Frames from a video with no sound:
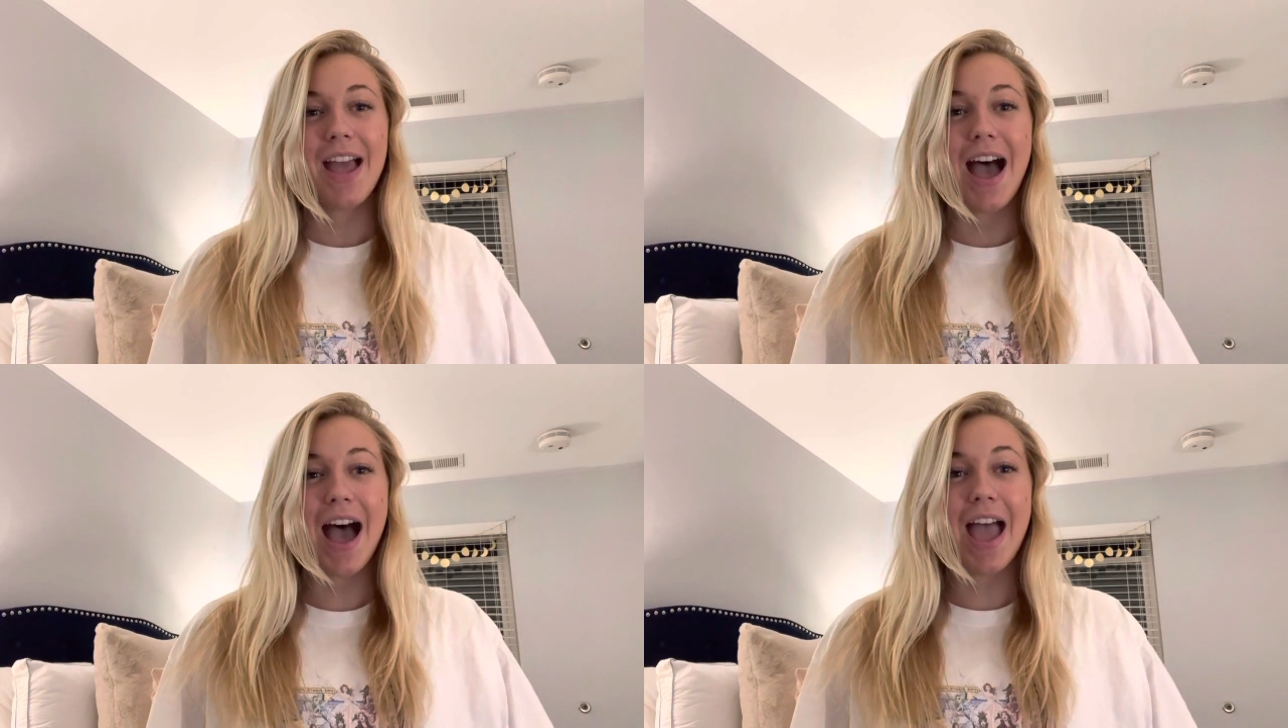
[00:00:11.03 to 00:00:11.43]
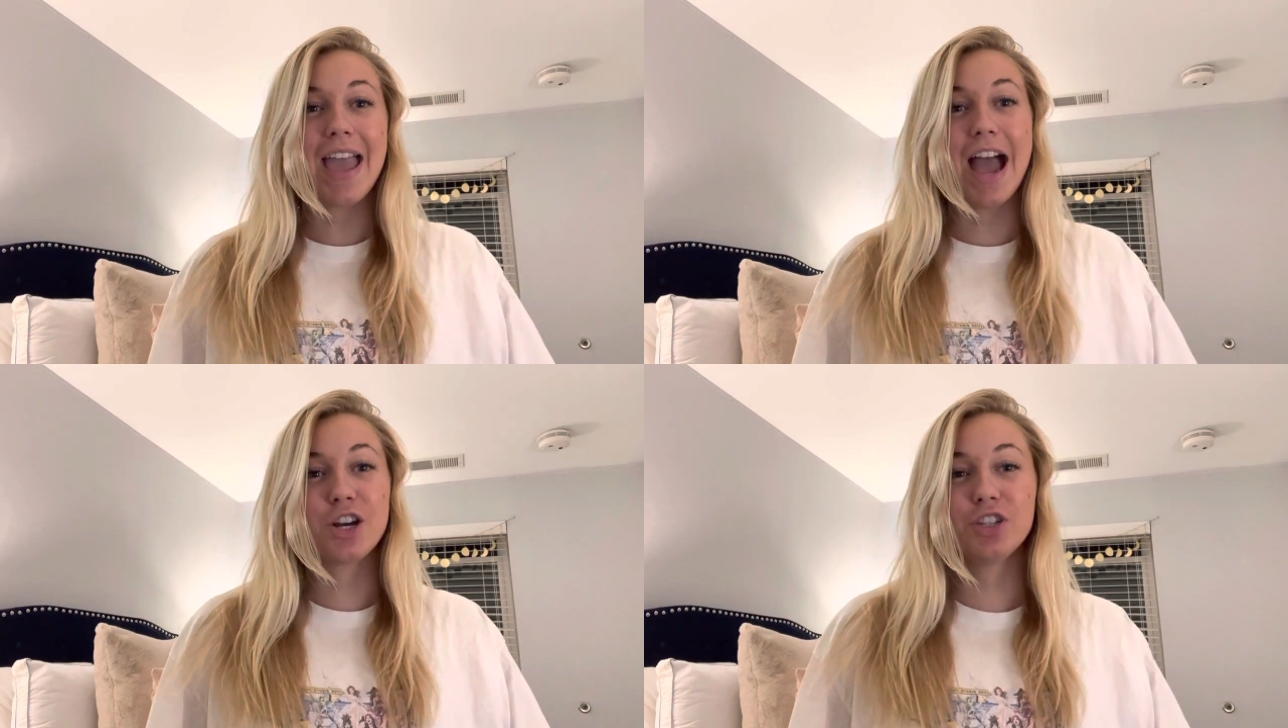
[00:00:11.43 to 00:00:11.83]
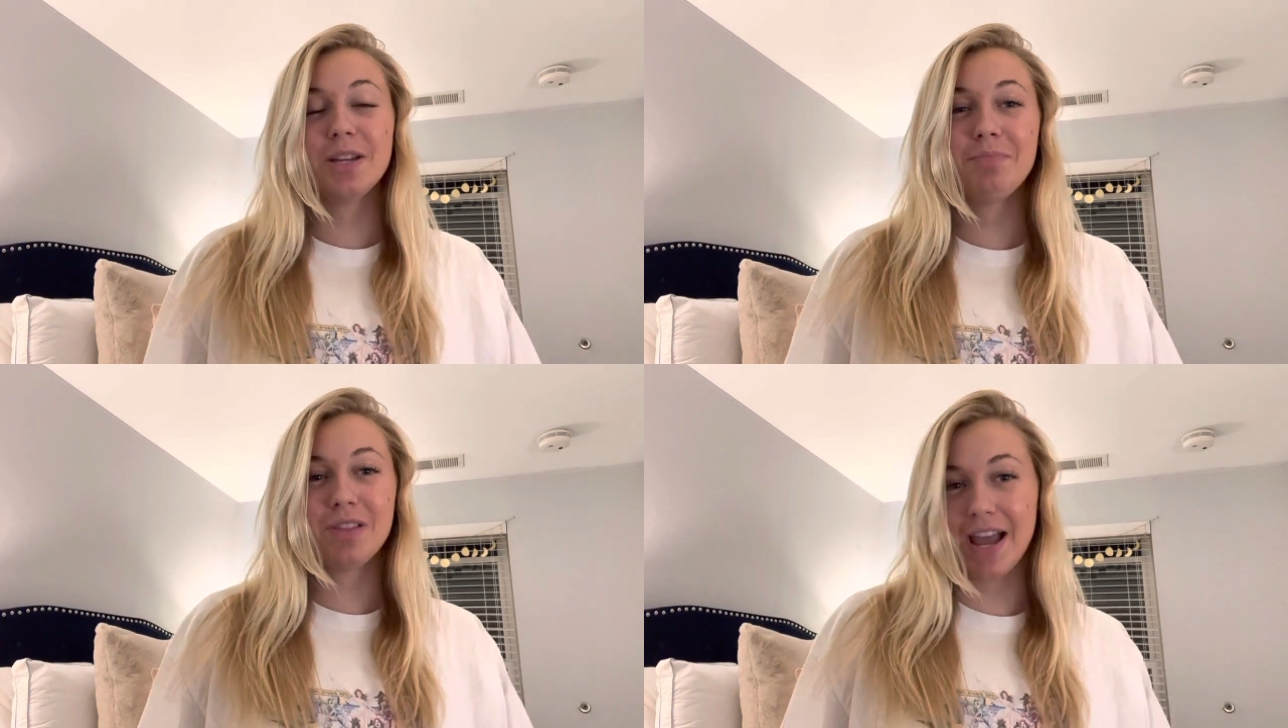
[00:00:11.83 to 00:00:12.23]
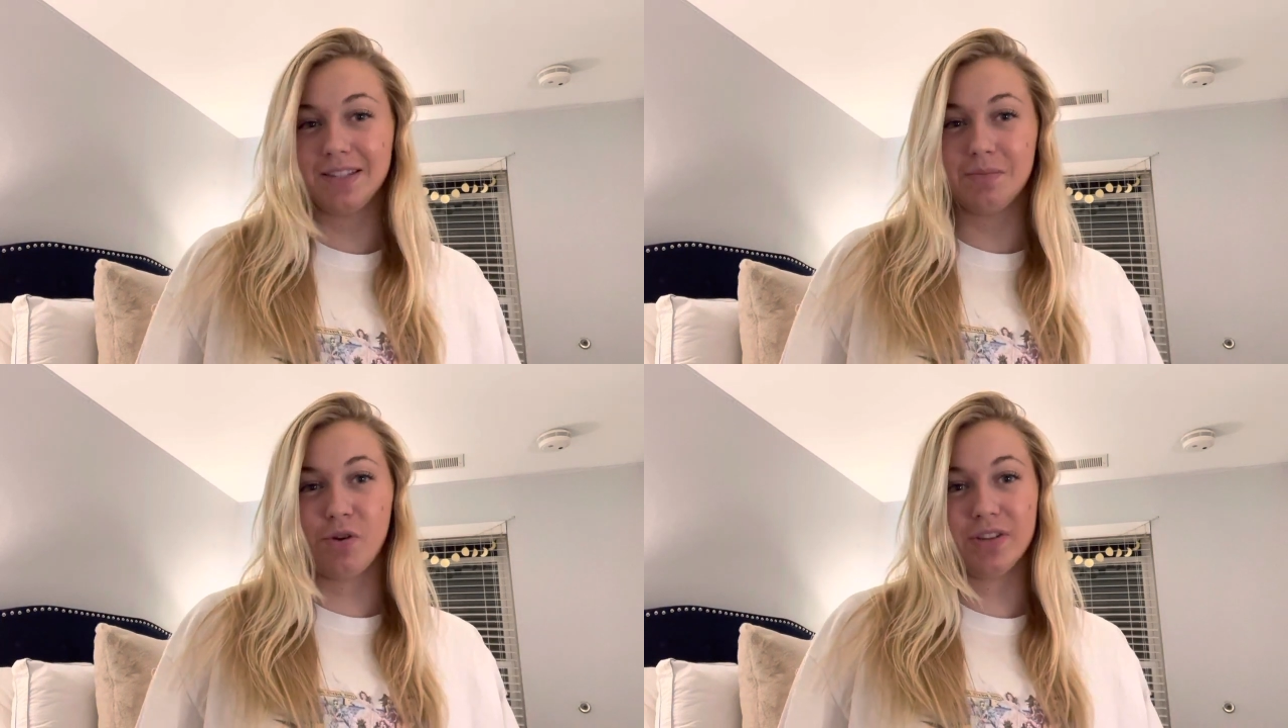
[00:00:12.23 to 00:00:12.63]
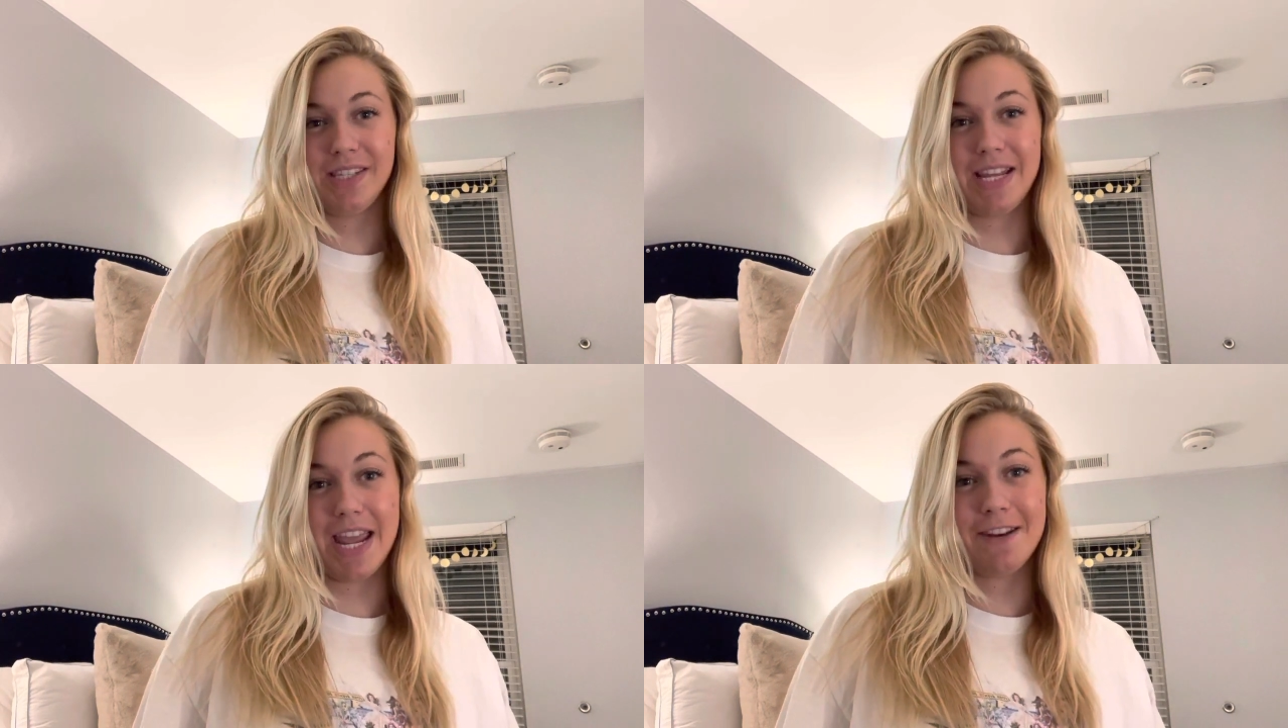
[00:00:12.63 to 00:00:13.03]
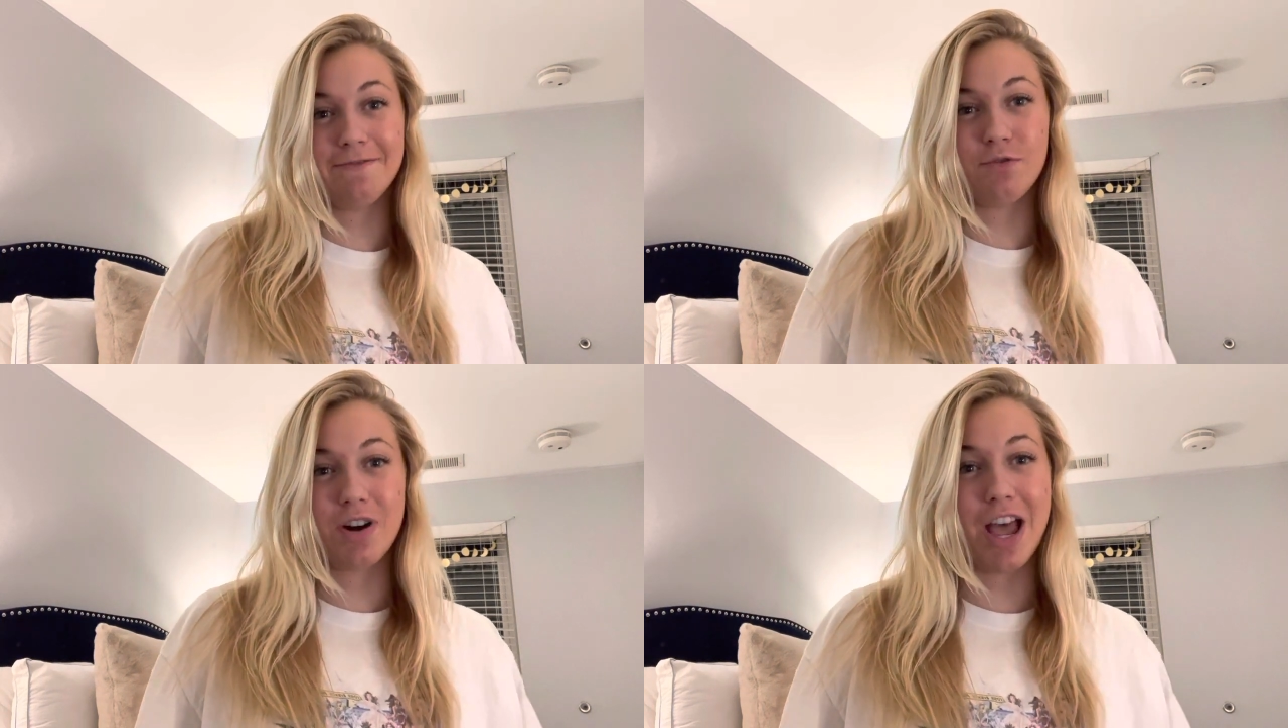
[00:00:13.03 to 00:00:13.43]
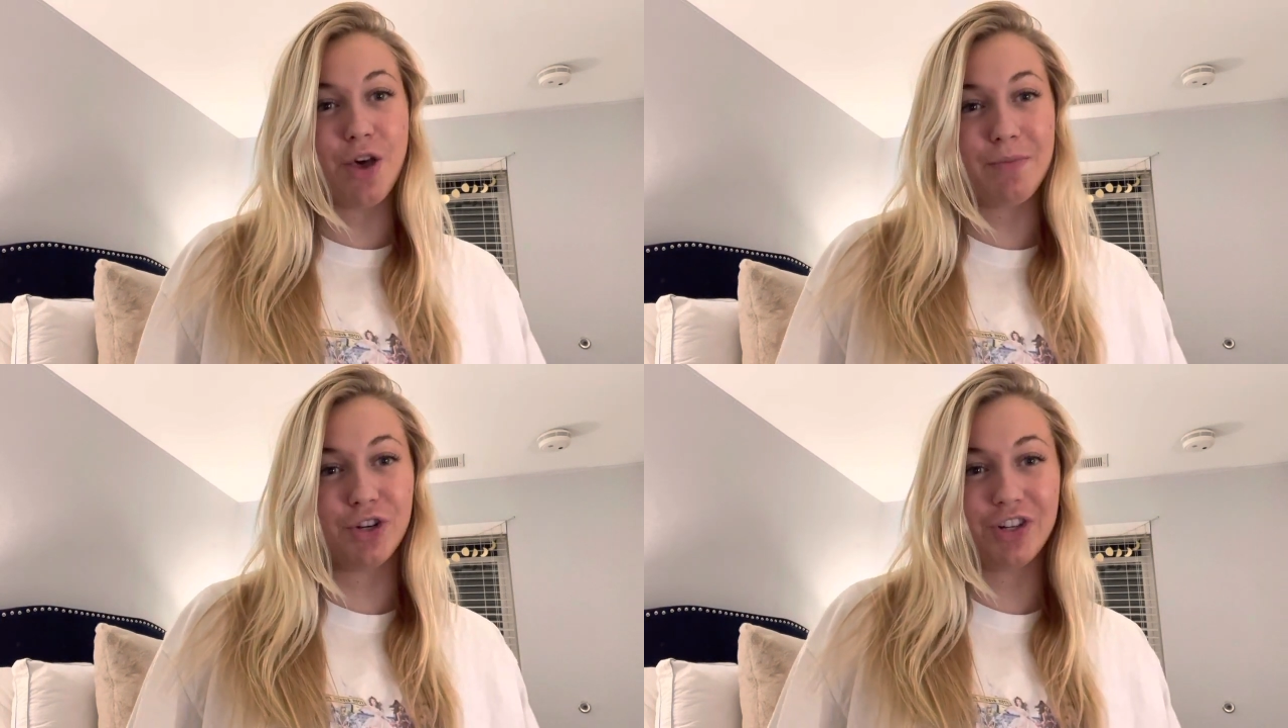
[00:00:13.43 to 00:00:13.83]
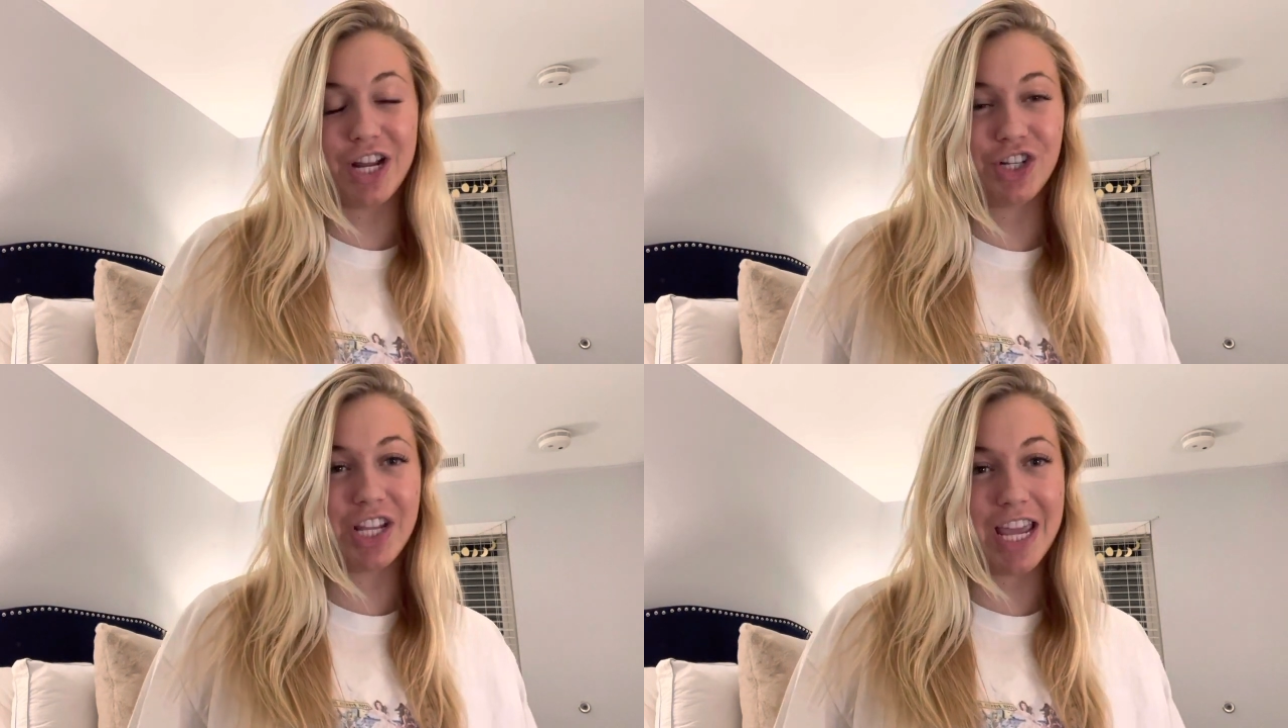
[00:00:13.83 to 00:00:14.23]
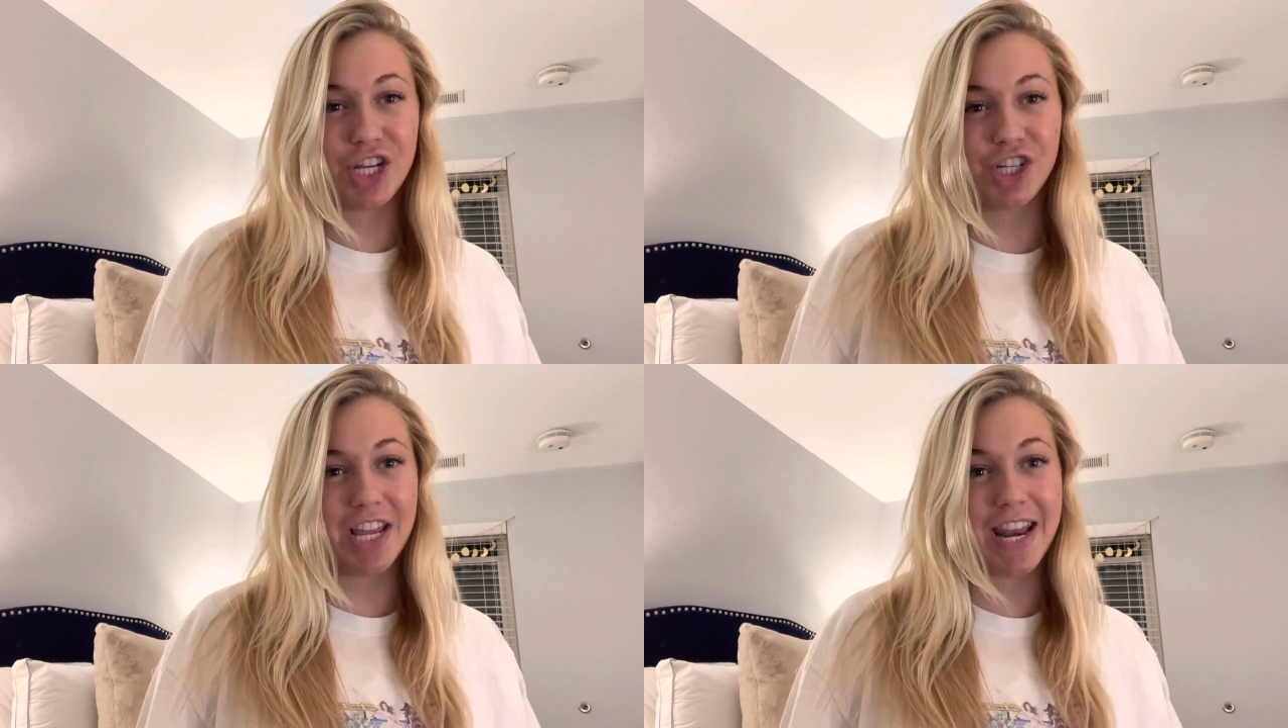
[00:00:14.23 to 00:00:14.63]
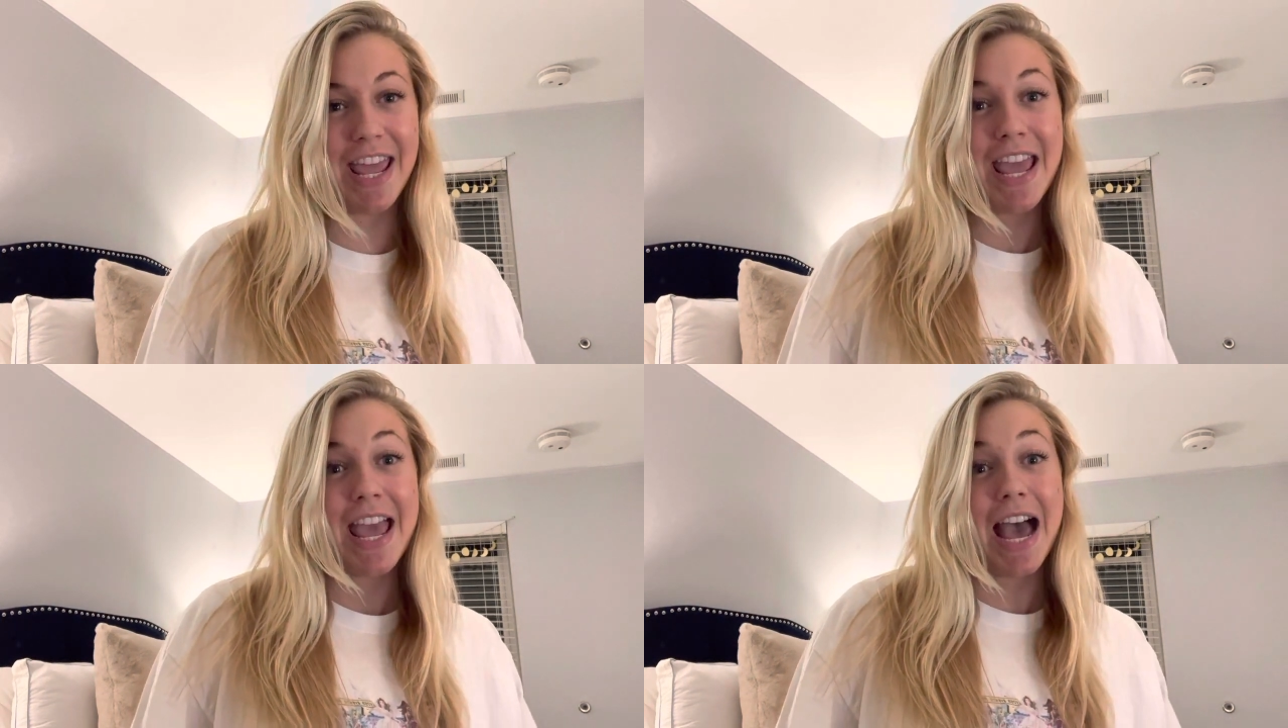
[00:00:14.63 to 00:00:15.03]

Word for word: I actually applied to Ball State for elementary education.